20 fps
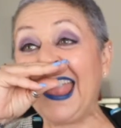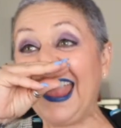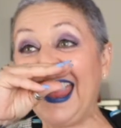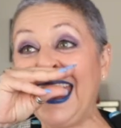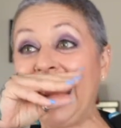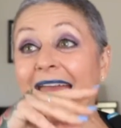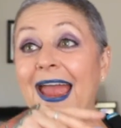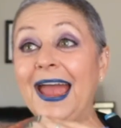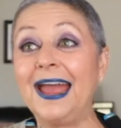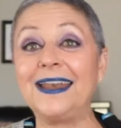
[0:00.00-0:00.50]

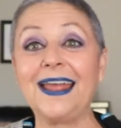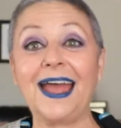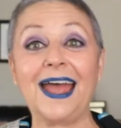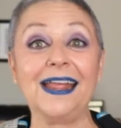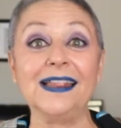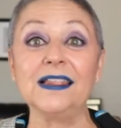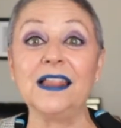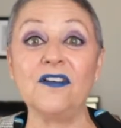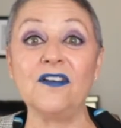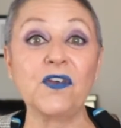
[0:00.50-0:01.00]
And I
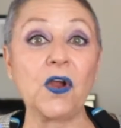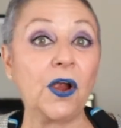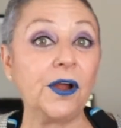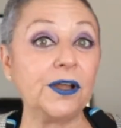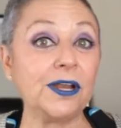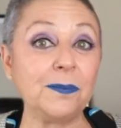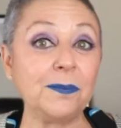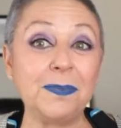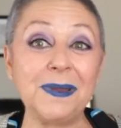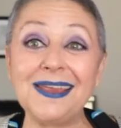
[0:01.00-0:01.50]
love
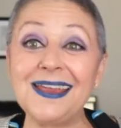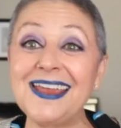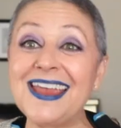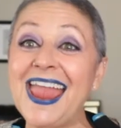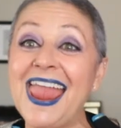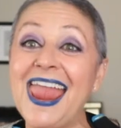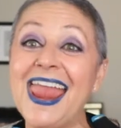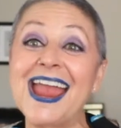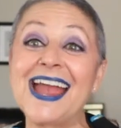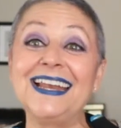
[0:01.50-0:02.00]
Cardi
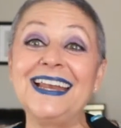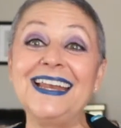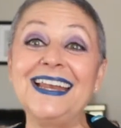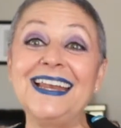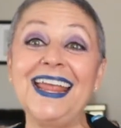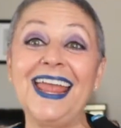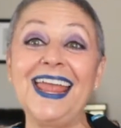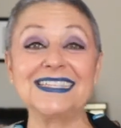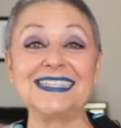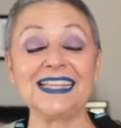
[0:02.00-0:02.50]
B. And
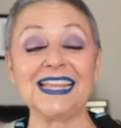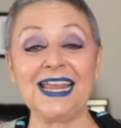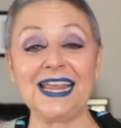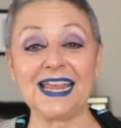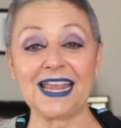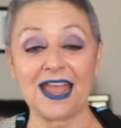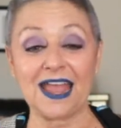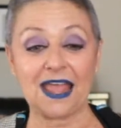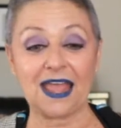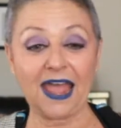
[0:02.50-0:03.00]
it's
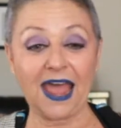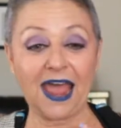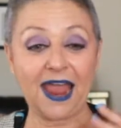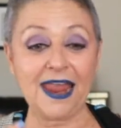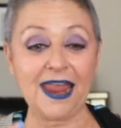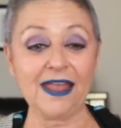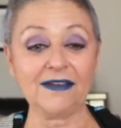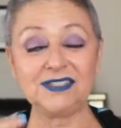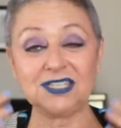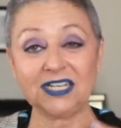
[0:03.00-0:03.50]
like, I
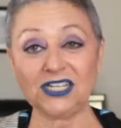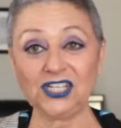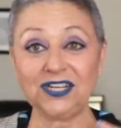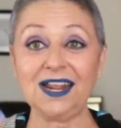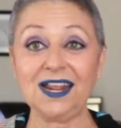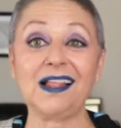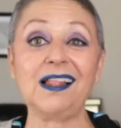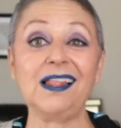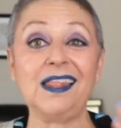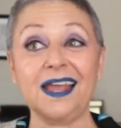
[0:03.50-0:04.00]
have such an
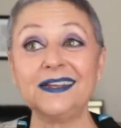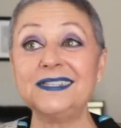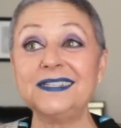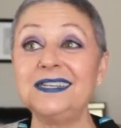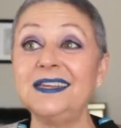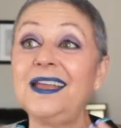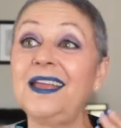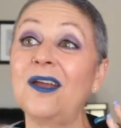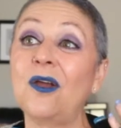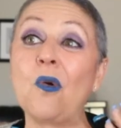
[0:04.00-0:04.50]

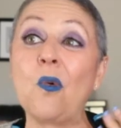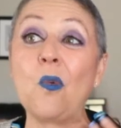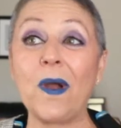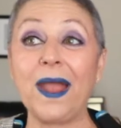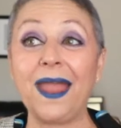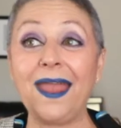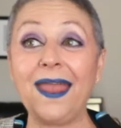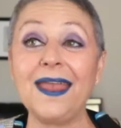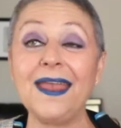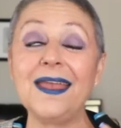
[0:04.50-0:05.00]
eclectic
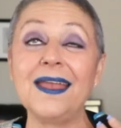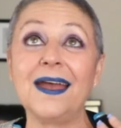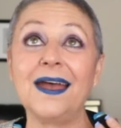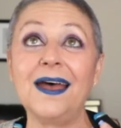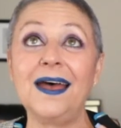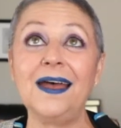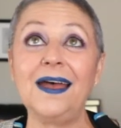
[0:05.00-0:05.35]
way,